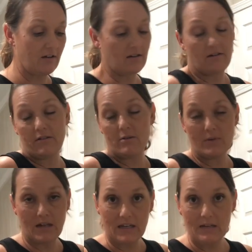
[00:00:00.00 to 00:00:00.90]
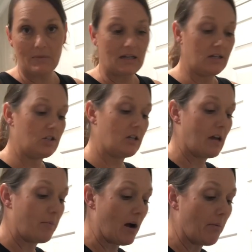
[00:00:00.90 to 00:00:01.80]
Although we're not in my kitchen, I
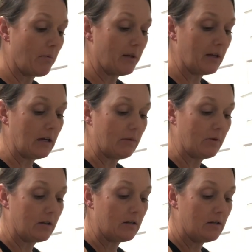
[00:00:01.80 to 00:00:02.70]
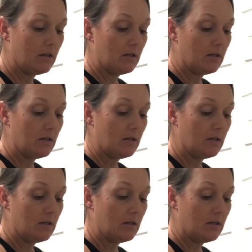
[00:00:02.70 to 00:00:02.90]
probably would,